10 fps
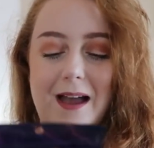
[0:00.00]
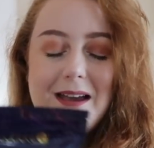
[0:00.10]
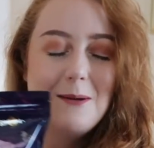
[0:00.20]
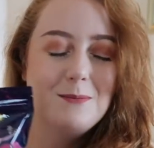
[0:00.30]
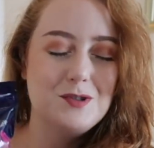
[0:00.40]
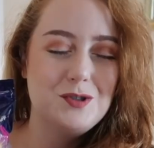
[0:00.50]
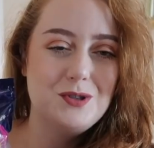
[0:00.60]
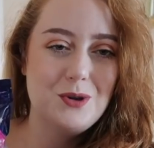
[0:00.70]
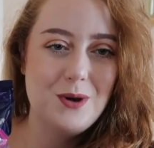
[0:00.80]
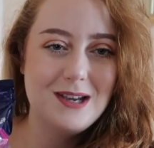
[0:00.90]
I am
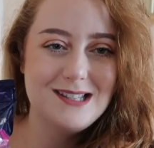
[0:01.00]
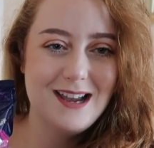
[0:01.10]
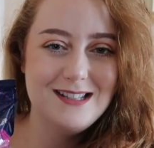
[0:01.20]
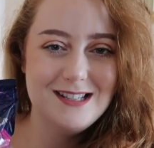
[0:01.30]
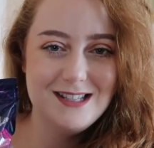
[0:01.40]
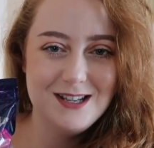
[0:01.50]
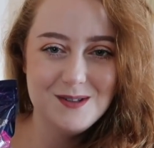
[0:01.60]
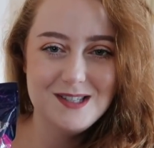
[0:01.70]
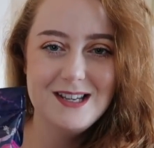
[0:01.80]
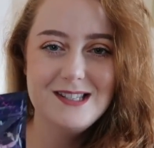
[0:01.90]
so excited to
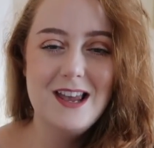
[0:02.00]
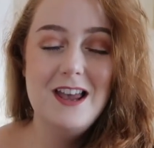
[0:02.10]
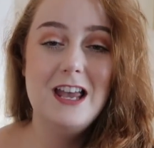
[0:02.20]
use this.